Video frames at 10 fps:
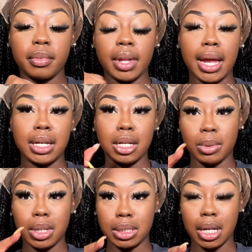I did
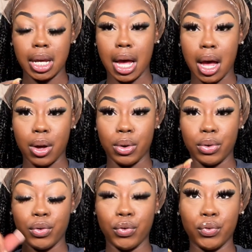want to tell
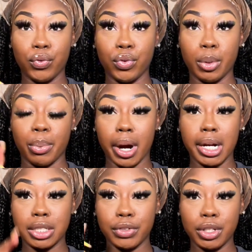y'all the
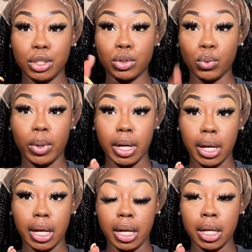price for this
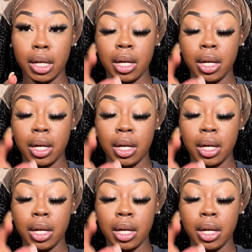wig